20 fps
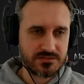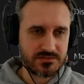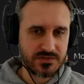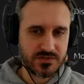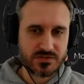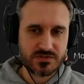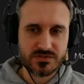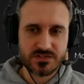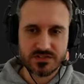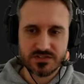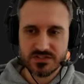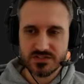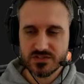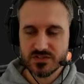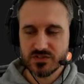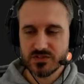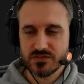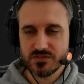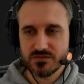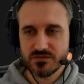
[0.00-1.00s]
because
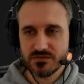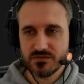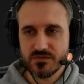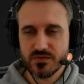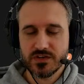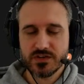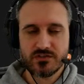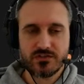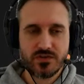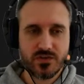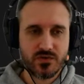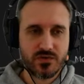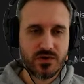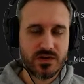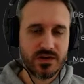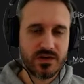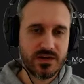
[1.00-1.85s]
it's first of all right